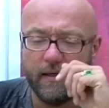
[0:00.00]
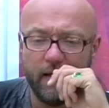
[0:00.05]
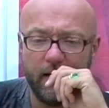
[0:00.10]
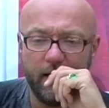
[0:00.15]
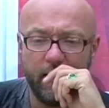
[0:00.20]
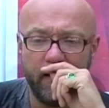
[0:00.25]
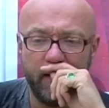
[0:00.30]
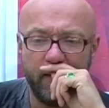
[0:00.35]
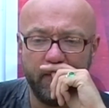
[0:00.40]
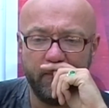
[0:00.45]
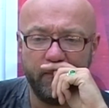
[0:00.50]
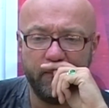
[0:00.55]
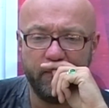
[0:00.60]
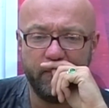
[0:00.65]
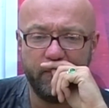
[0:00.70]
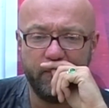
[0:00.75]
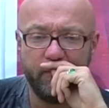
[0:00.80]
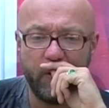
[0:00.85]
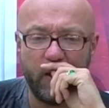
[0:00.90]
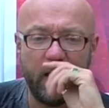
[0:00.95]

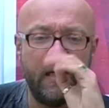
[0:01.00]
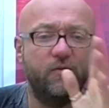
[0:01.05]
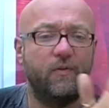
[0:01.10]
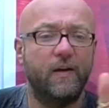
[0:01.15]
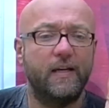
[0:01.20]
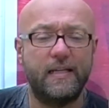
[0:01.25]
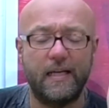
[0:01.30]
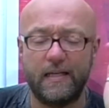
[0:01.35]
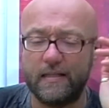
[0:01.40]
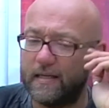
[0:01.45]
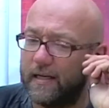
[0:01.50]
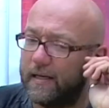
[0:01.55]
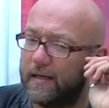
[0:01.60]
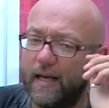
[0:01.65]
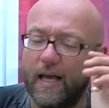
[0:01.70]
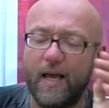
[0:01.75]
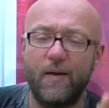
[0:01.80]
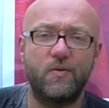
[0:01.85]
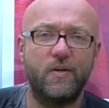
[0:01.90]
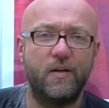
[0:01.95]
But he's fantastic,
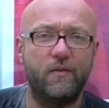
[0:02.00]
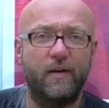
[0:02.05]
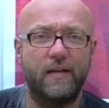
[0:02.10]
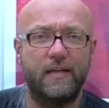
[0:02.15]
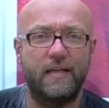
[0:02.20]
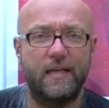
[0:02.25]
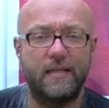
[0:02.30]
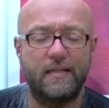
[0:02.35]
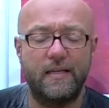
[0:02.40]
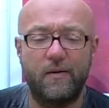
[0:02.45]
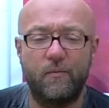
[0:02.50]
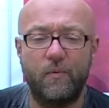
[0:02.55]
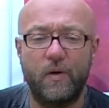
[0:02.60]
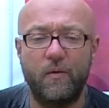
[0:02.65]
absolutely fantastic.